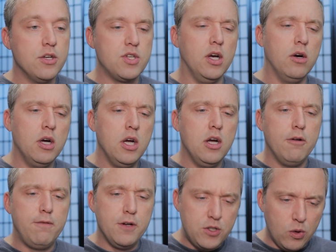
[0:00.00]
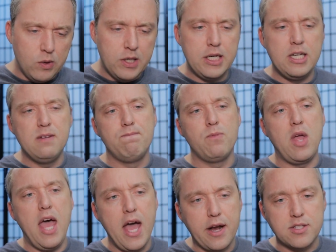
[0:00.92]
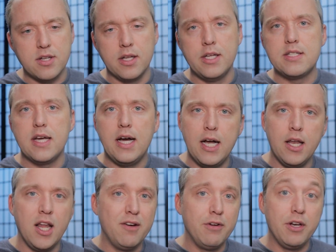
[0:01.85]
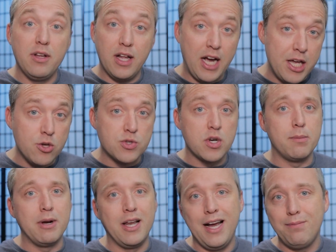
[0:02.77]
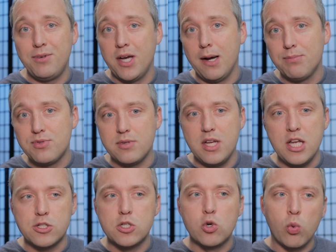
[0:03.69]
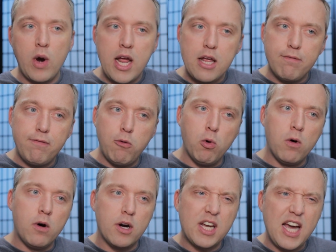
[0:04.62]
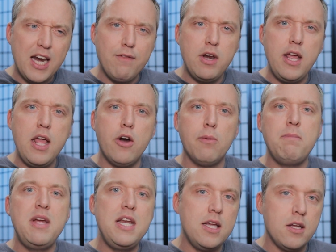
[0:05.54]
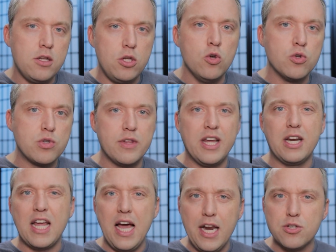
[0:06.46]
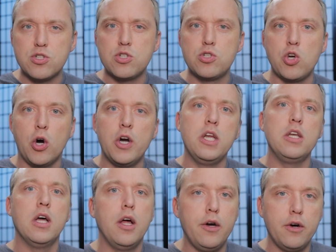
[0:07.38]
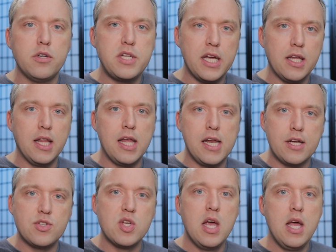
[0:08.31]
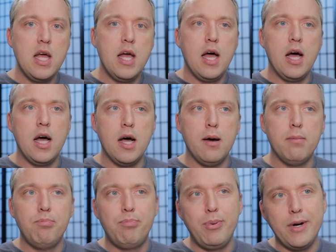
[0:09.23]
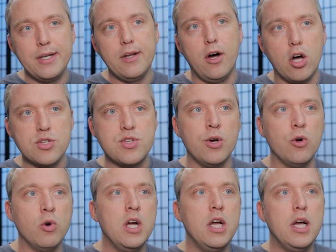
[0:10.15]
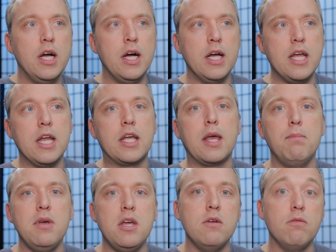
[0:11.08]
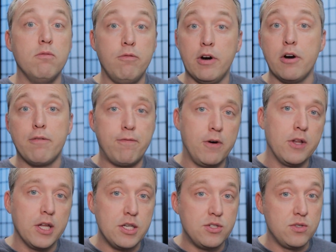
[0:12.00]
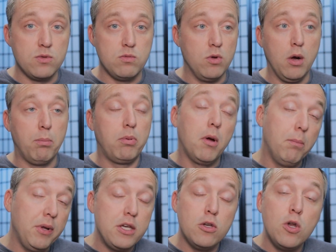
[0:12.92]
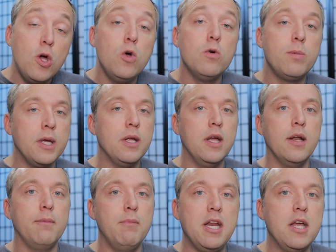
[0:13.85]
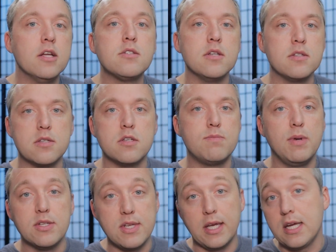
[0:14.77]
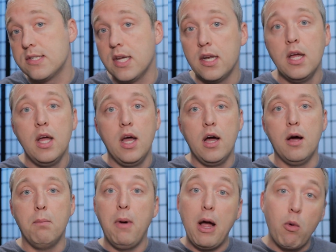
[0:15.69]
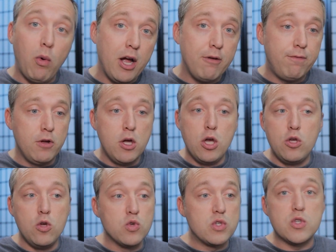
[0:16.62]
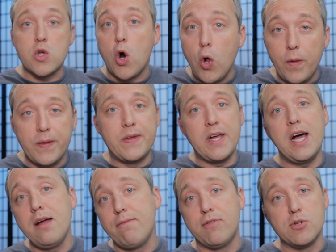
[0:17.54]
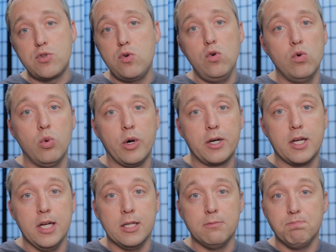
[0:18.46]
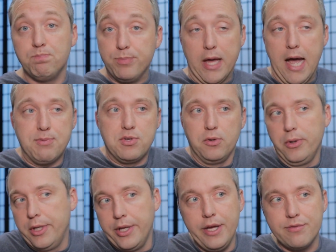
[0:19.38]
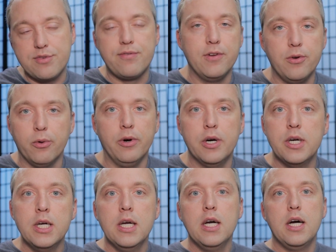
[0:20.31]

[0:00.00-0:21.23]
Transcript: So Fedora excellent. I love it. I use it on my laptops. It's great for kind of an intermediate user that kind of starting to understand Linux, uh, but also uh, it can be very friendly to a complete noob in, in many instances because, like I said, uh, my wife uses it all the time for schoolwork and absolutely loves Fedora.